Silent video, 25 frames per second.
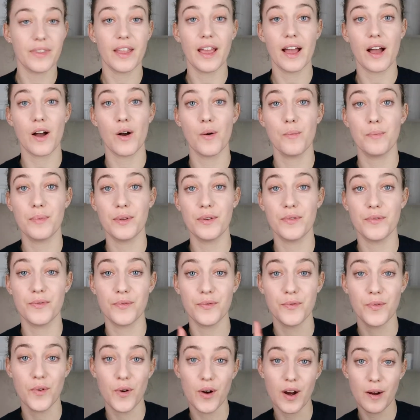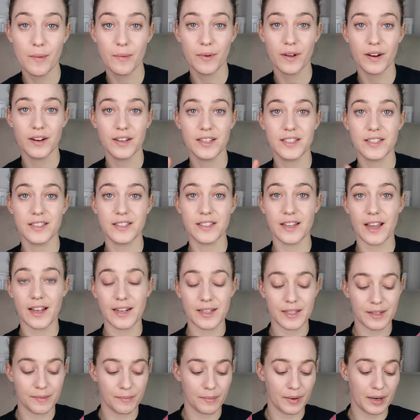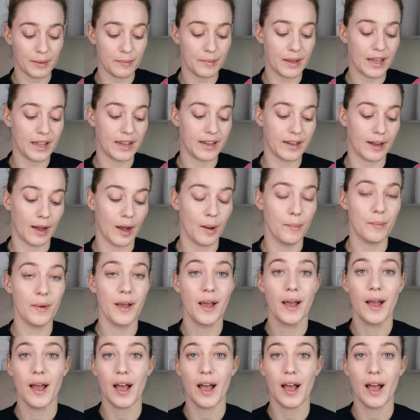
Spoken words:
now before I'm gonna set my makeup,